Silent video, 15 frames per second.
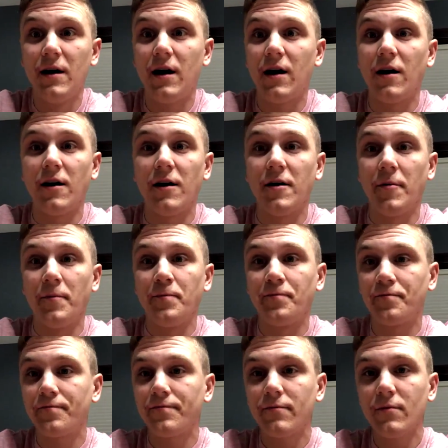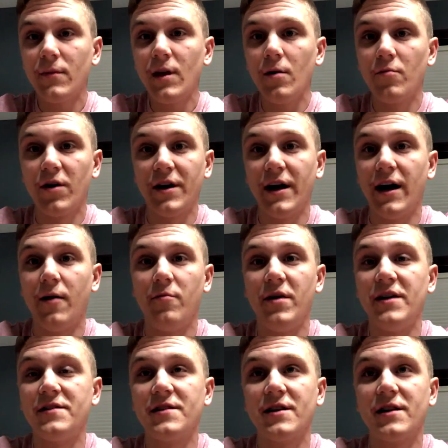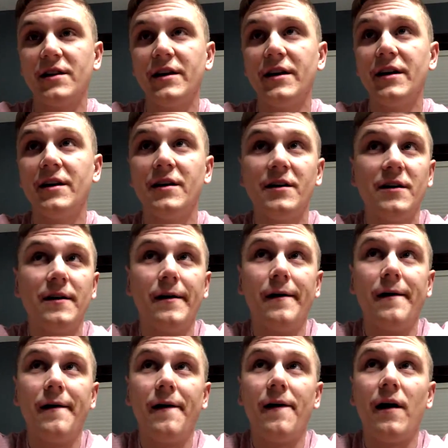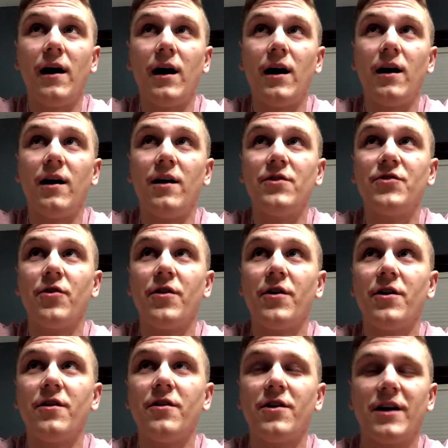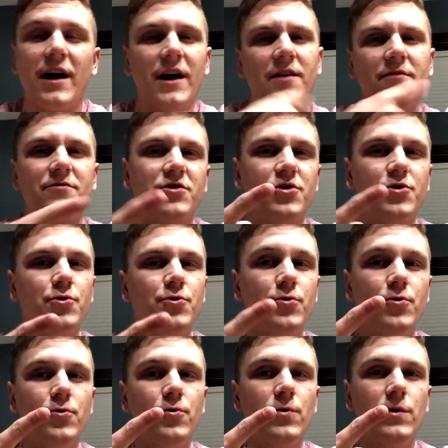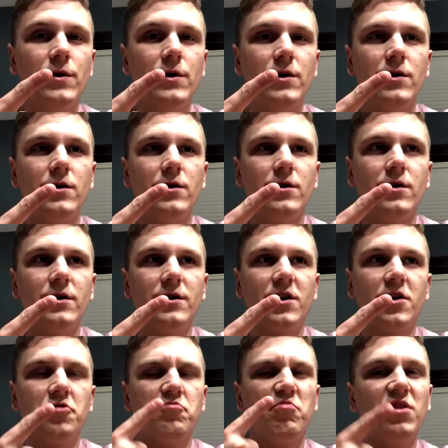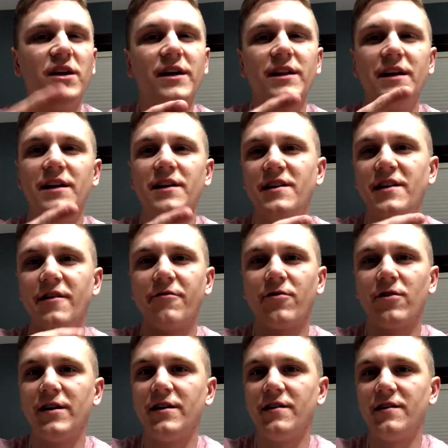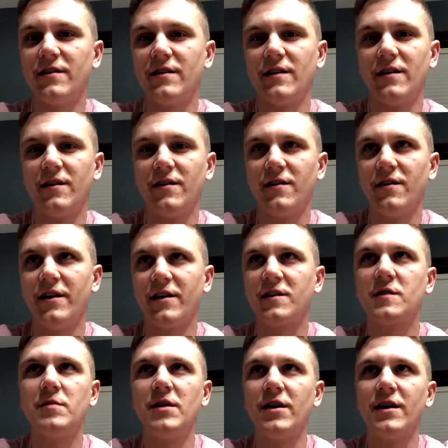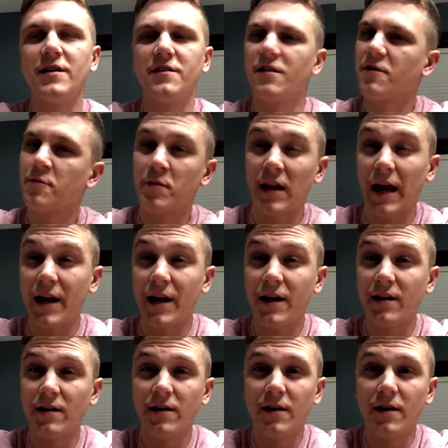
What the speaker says: But yeah, basically, so they're kind of 2 completely different experiences planning,